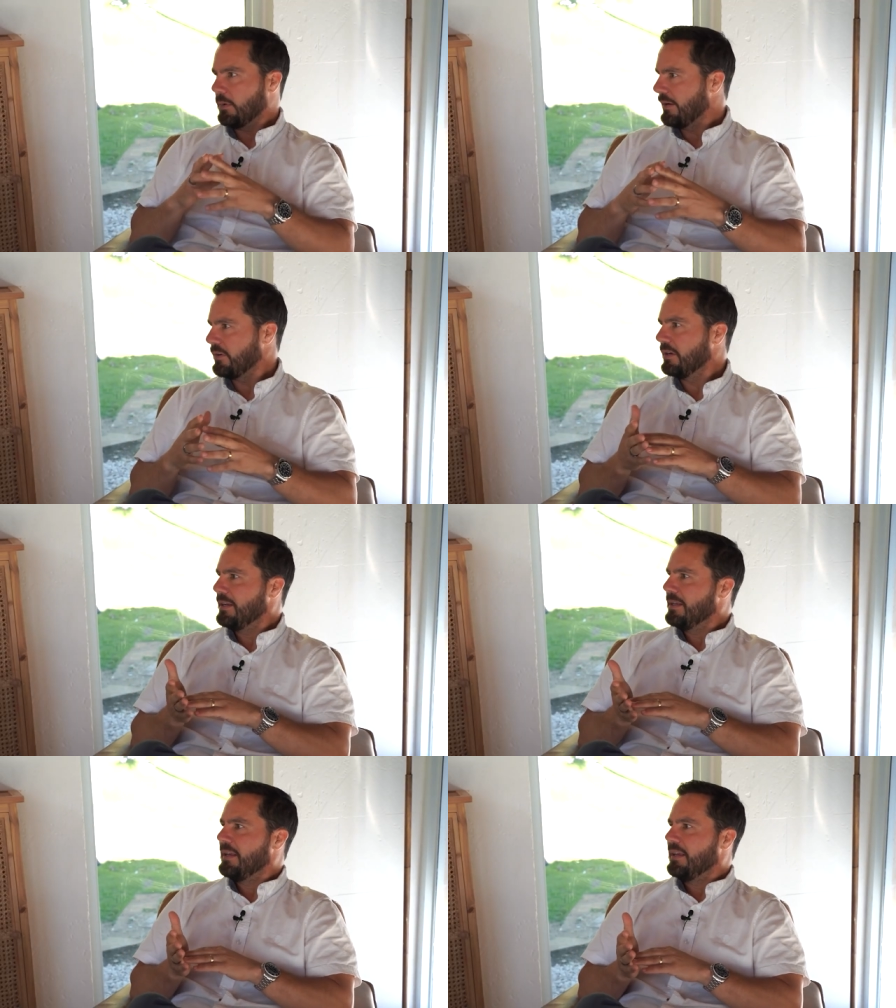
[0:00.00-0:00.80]
or whatever,
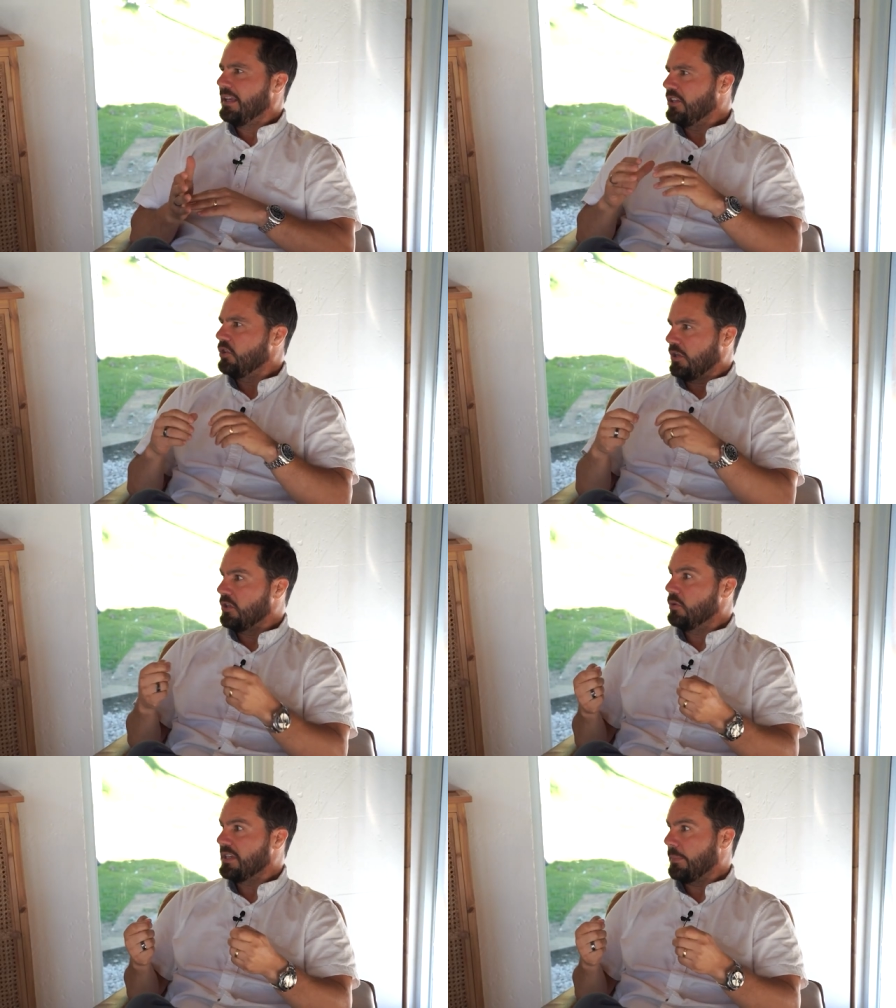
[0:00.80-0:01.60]
and you can
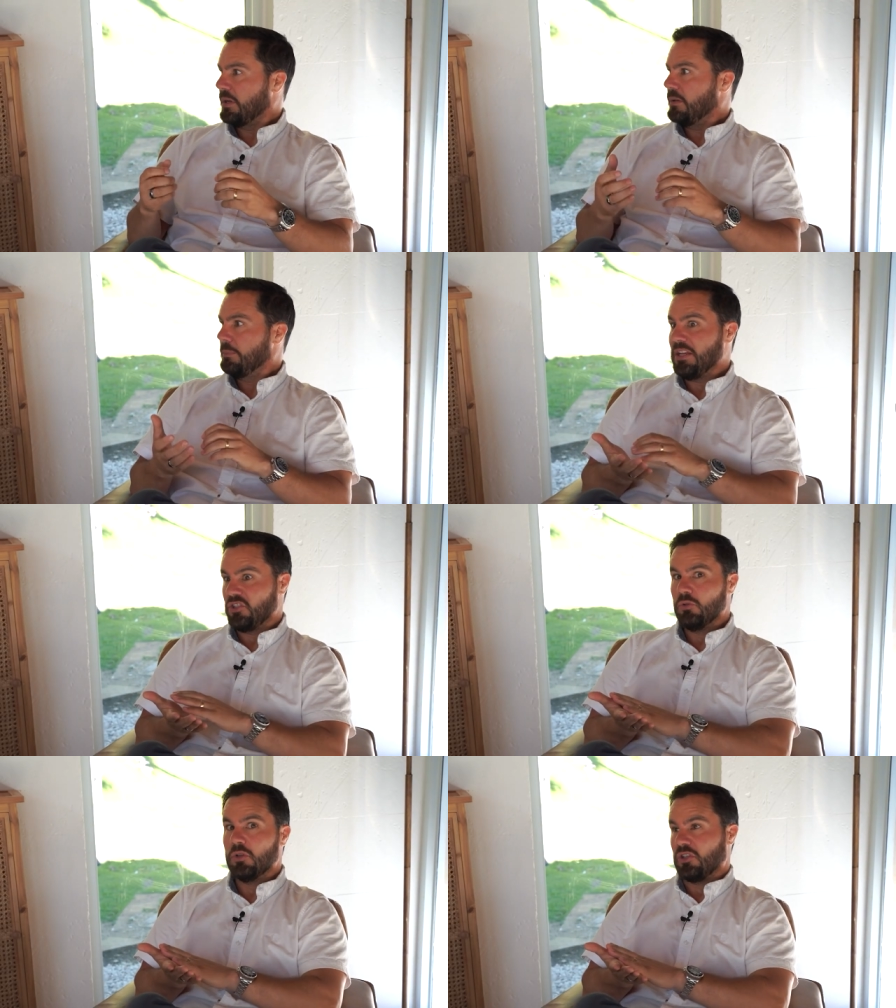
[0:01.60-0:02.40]
use that. But it
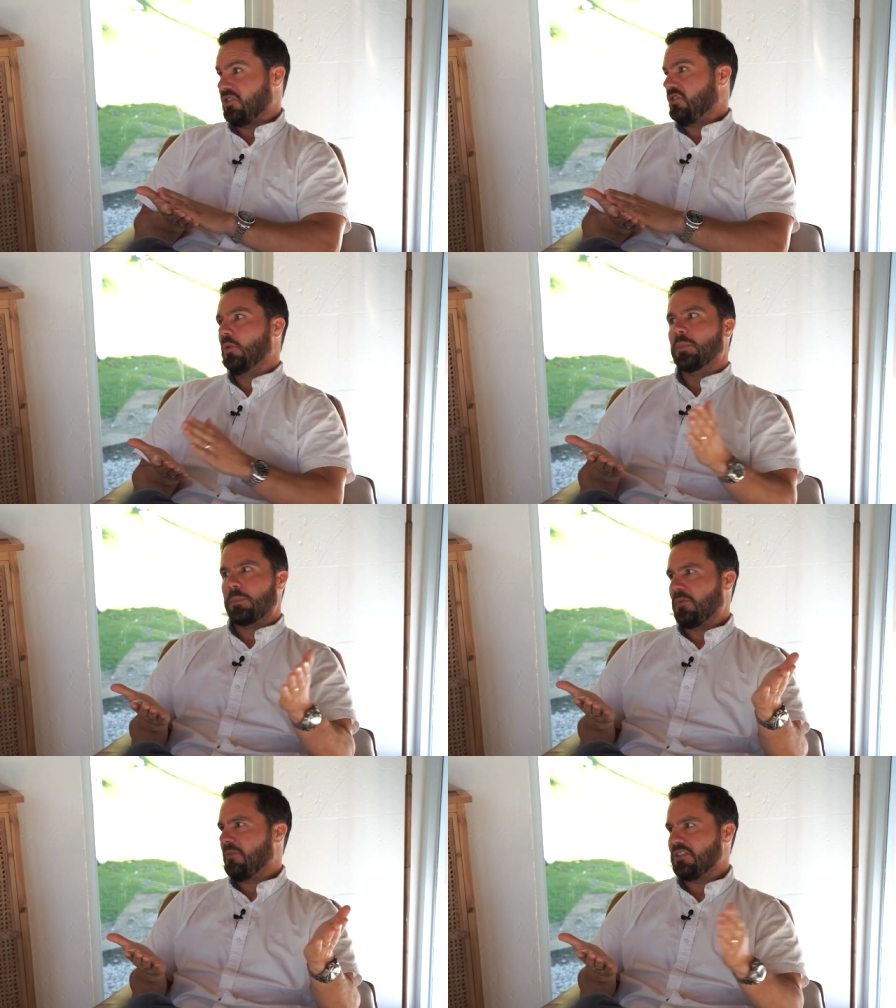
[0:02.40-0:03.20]
makes you look super
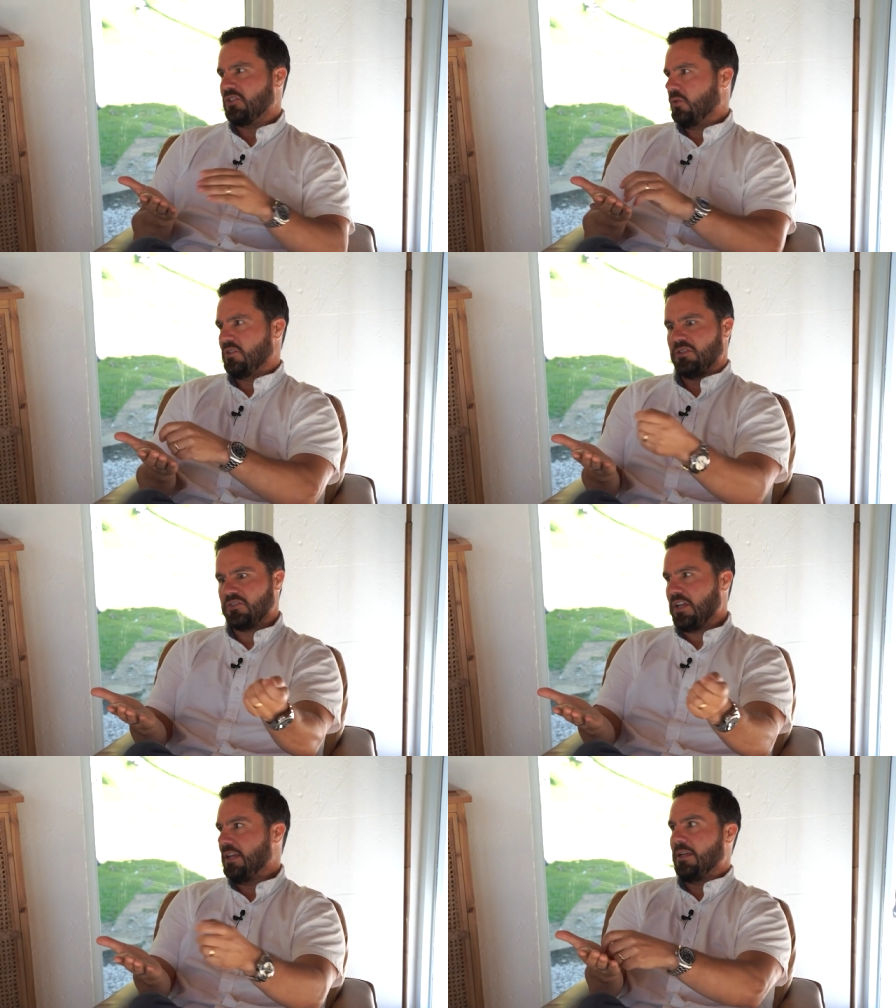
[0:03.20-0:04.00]
professional because
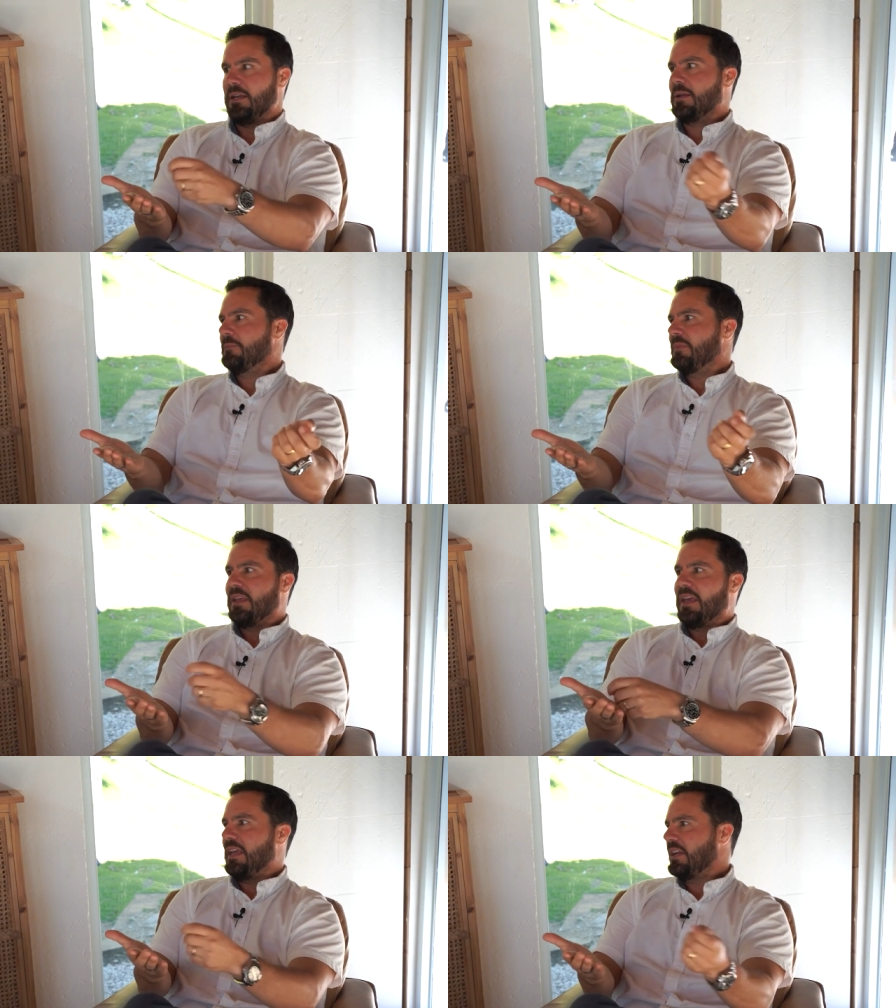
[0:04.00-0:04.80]
it's like,
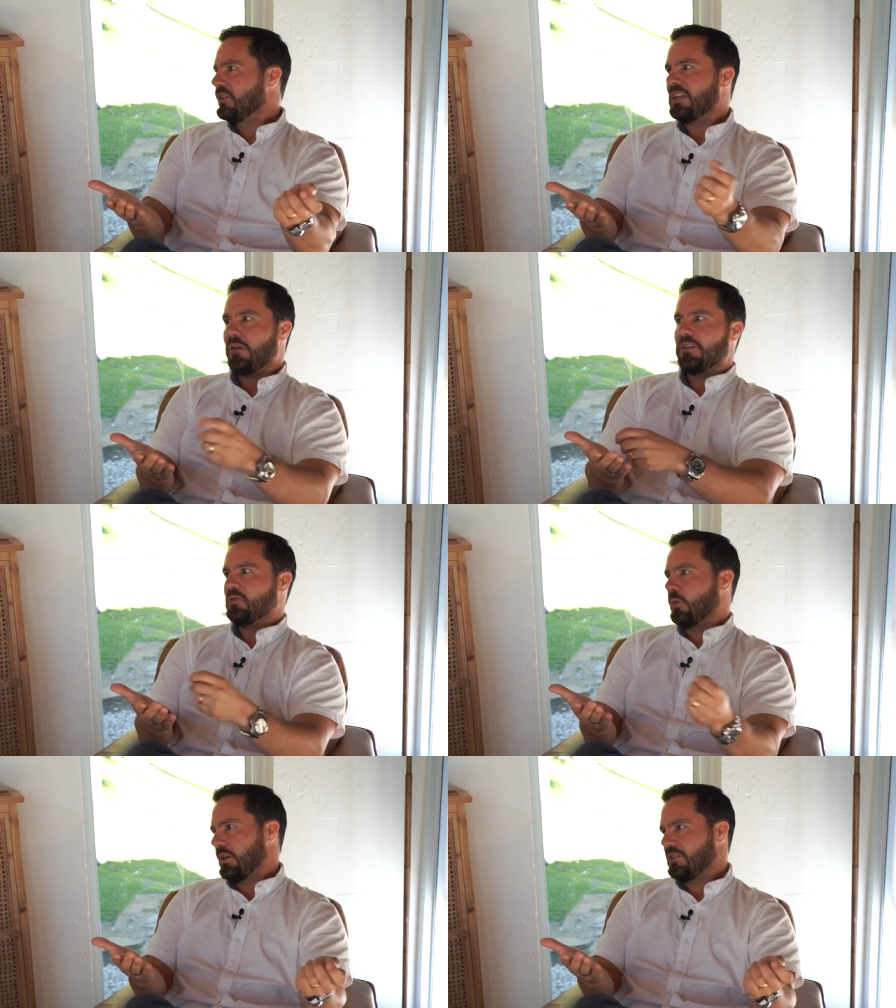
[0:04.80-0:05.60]
hey, here's how
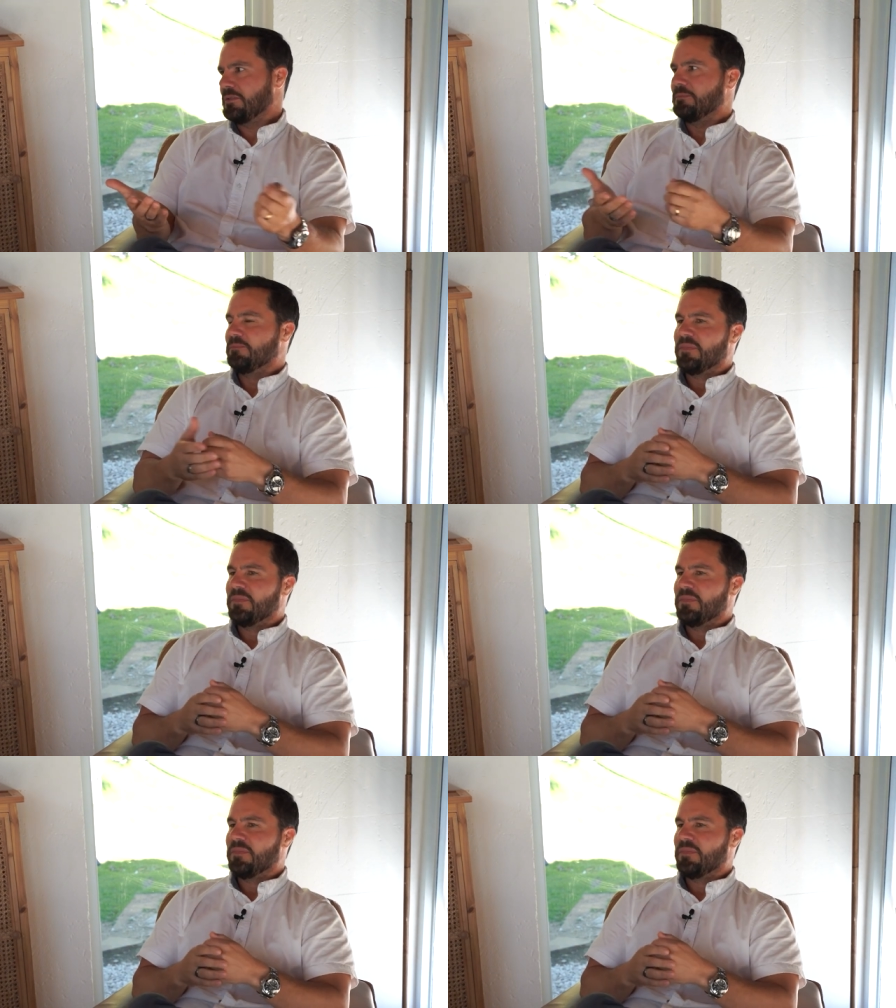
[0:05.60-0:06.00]
this works.